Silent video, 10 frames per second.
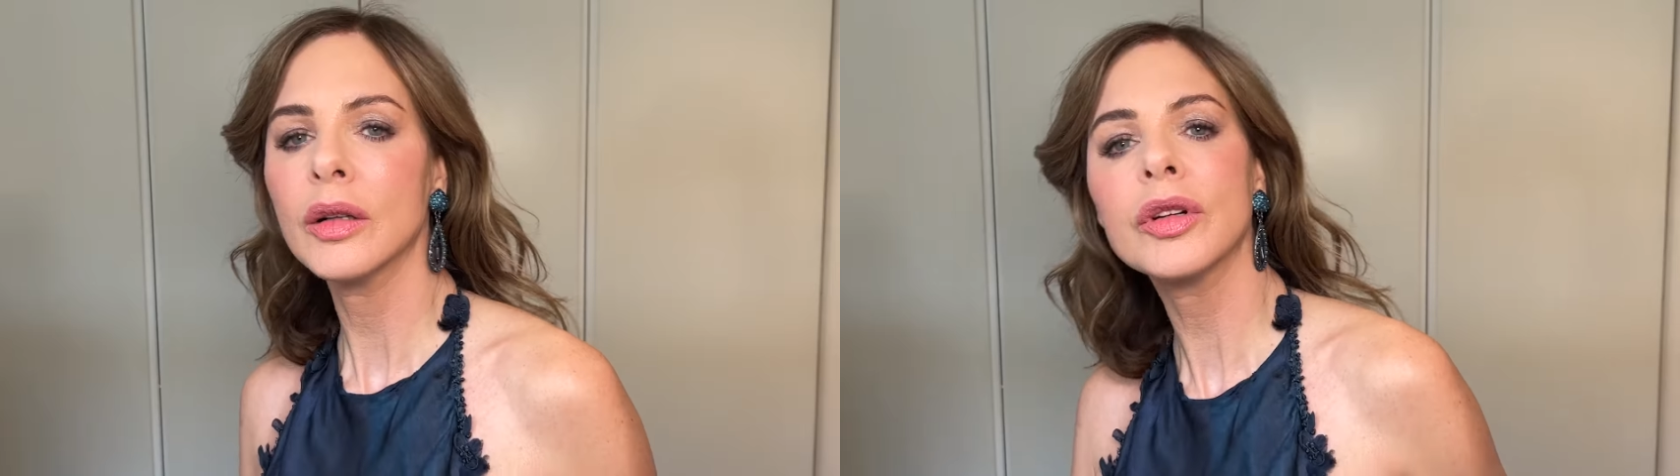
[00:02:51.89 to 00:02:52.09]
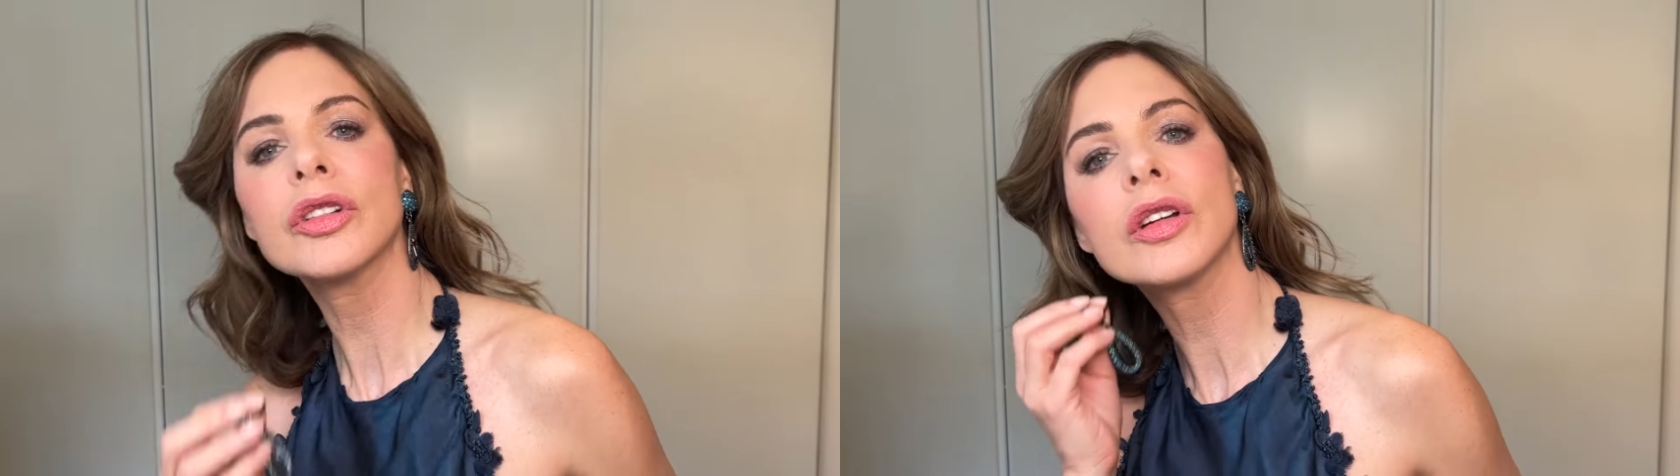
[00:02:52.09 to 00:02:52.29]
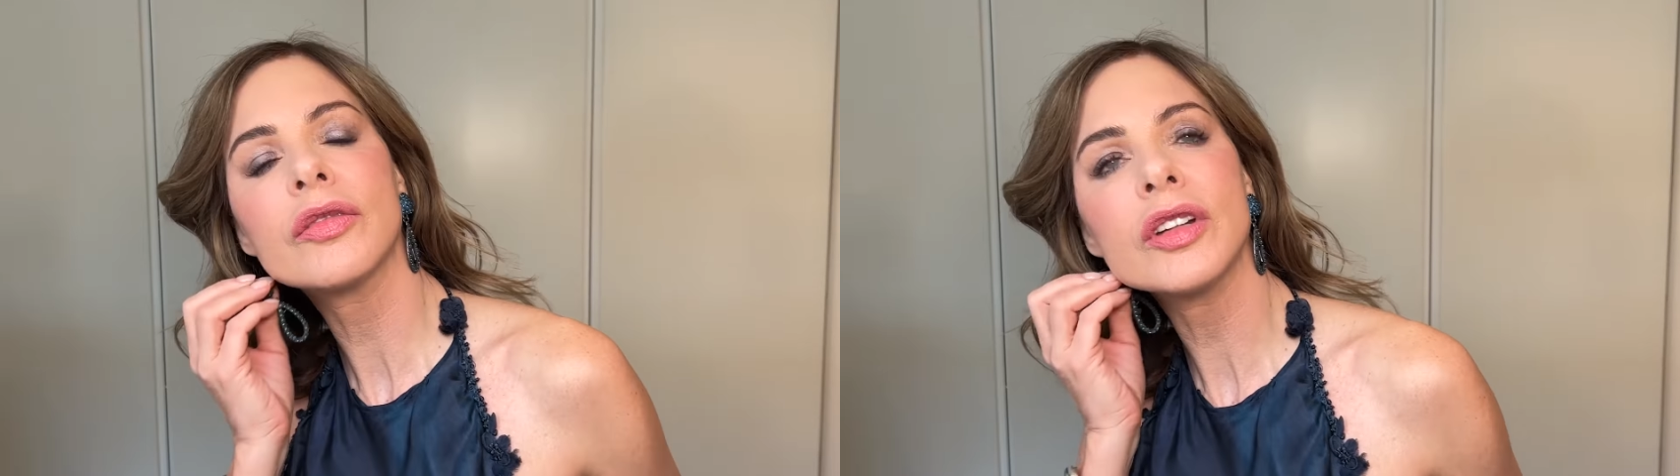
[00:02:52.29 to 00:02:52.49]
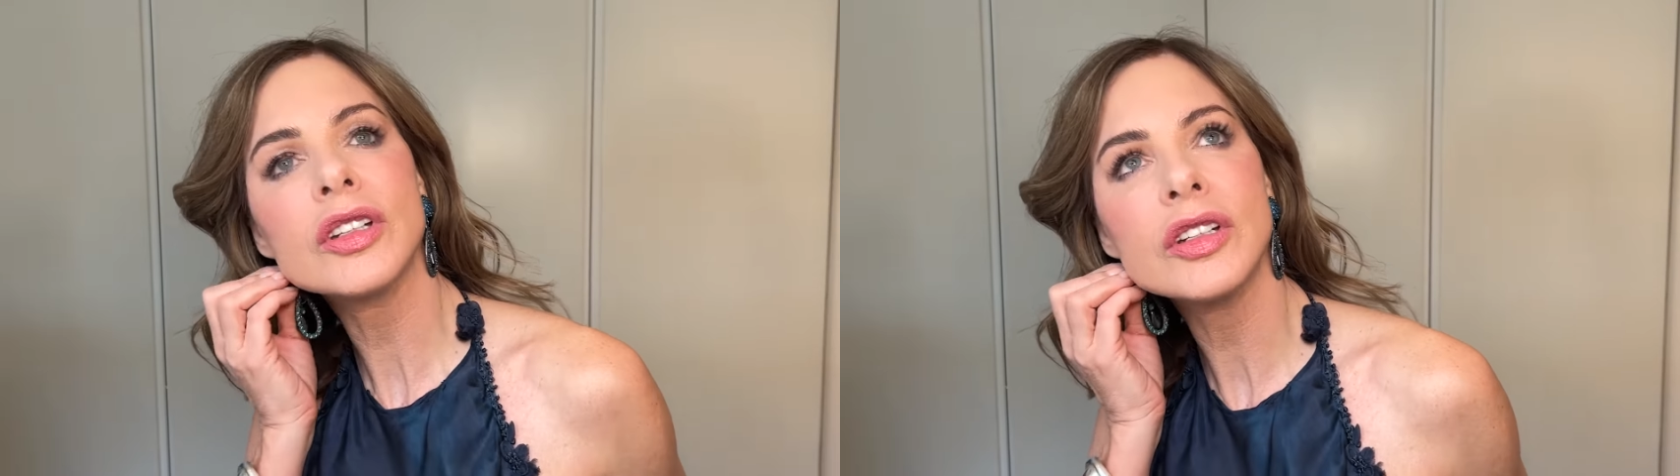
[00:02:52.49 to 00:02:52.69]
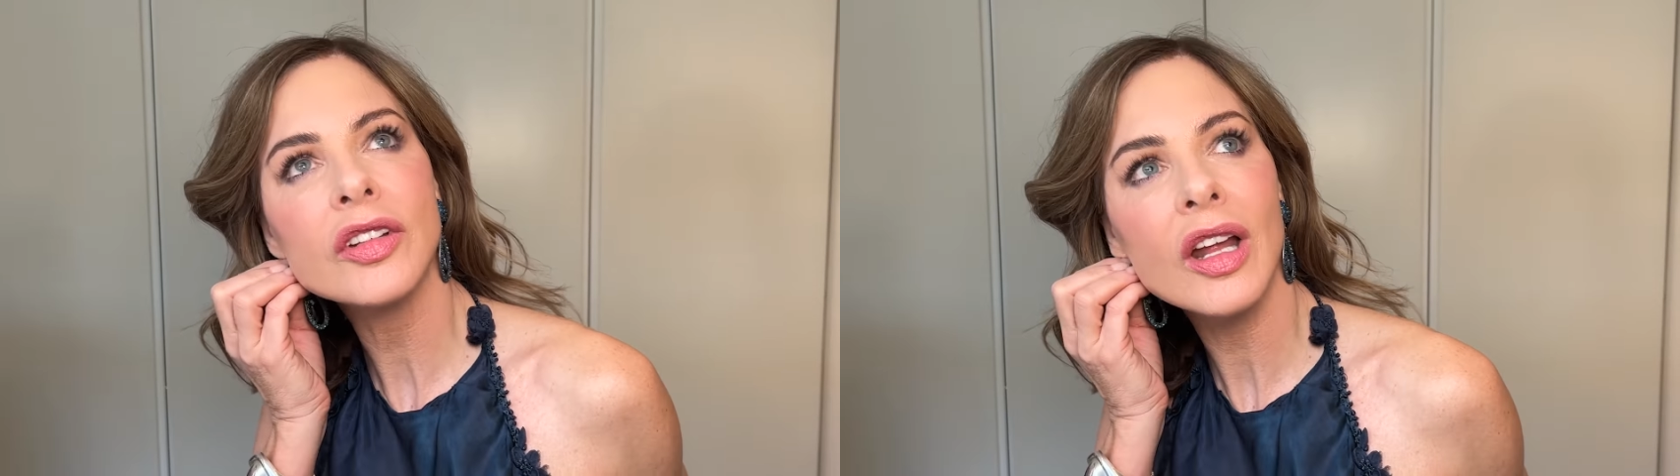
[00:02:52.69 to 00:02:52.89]
which are
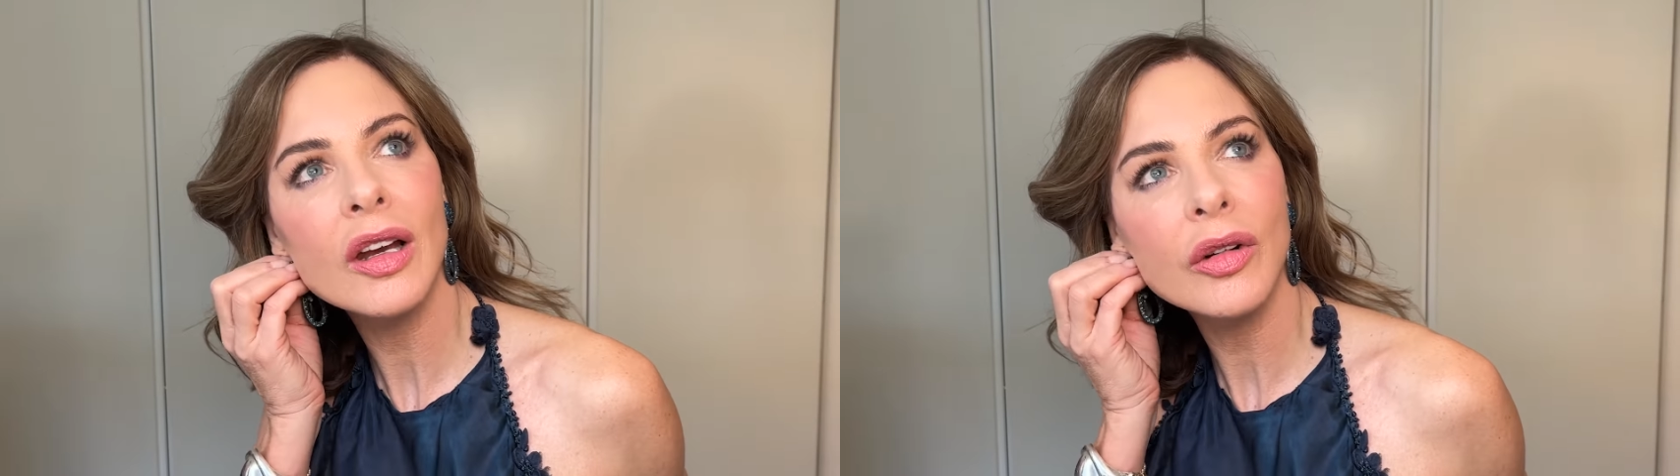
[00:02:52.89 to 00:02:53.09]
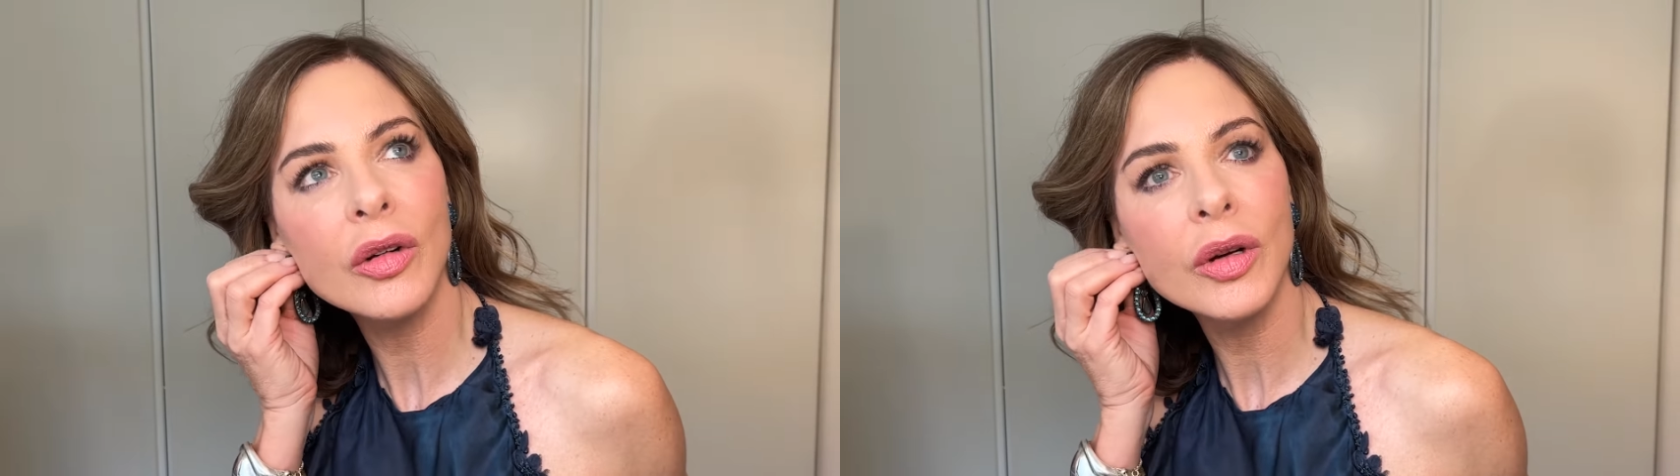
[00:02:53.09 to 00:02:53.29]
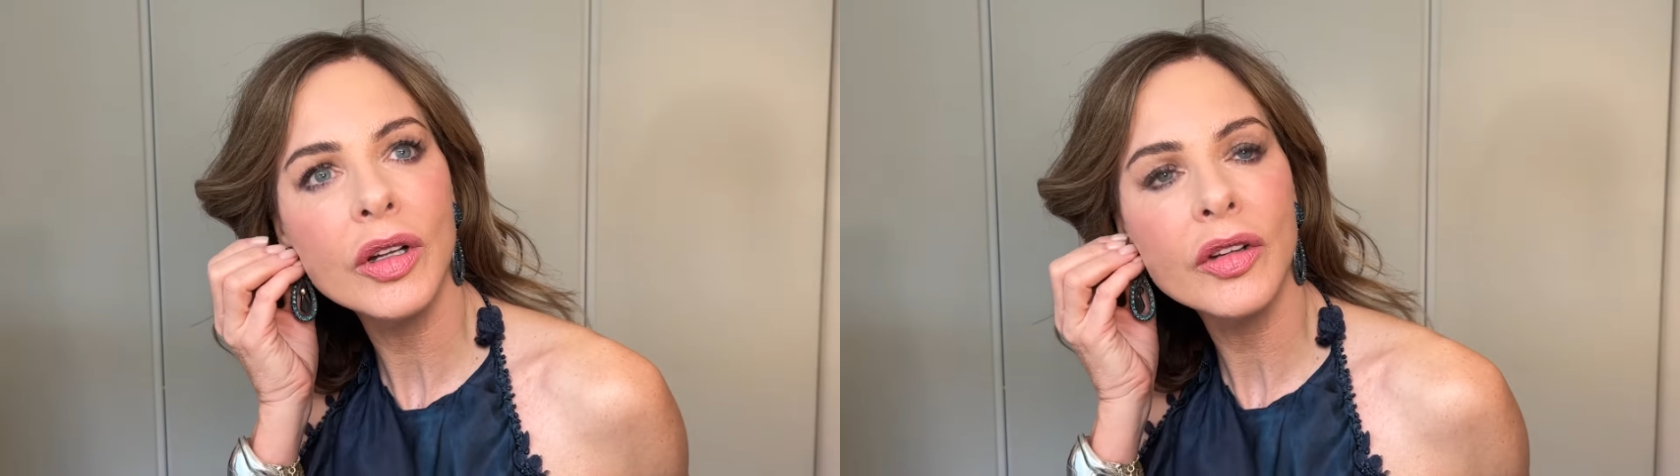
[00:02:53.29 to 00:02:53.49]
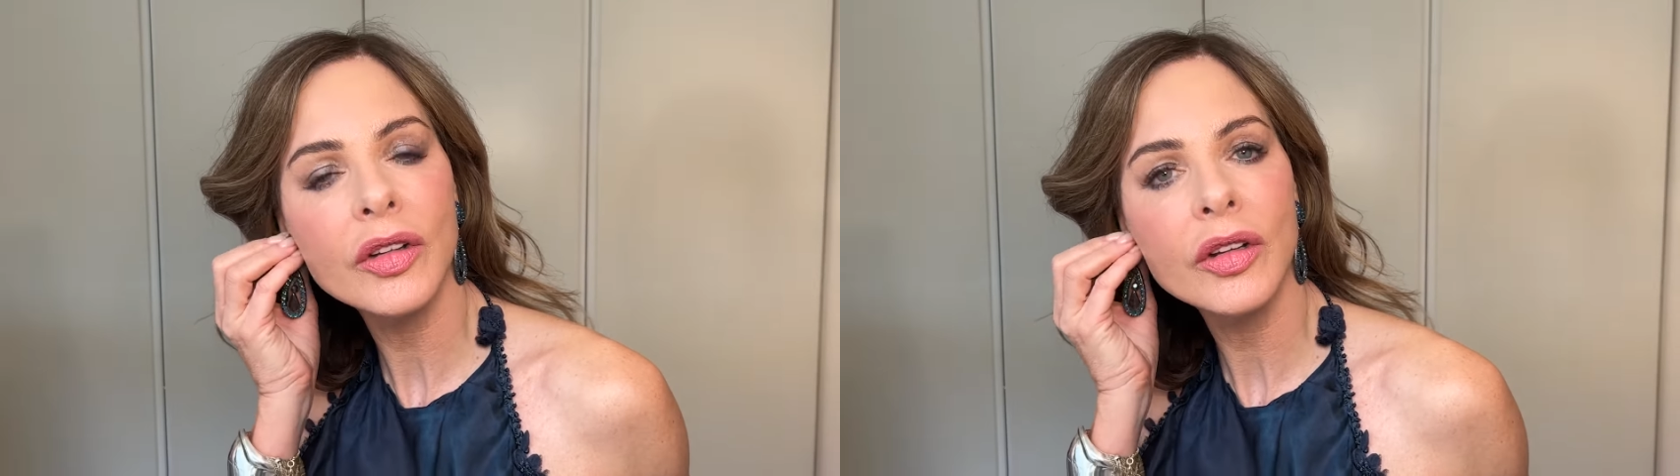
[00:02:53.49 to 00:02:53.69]
vintage Saint Laurent ones.